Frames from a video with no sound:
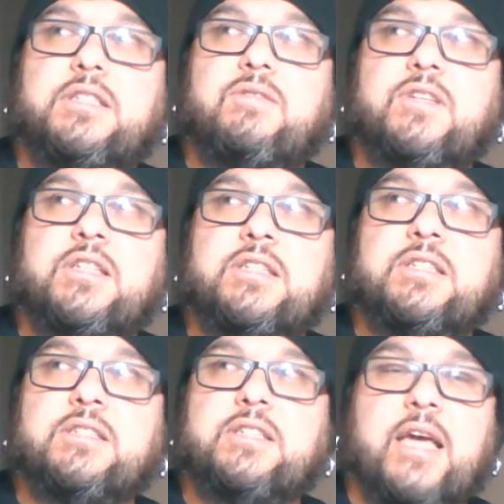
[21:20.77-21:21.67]

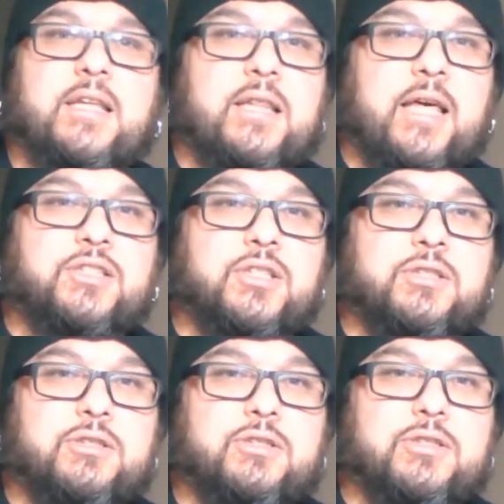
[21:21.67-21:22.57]
DVDs and
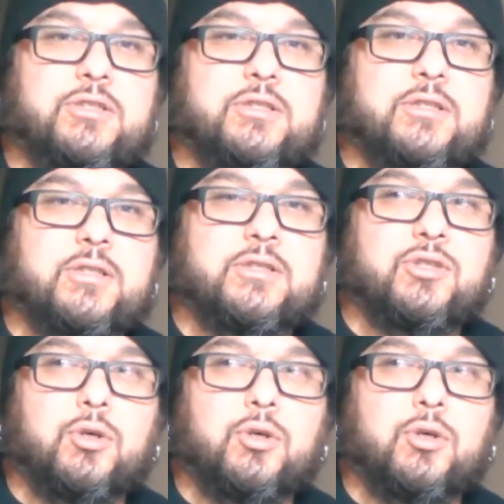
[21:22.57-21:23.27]
Legends is,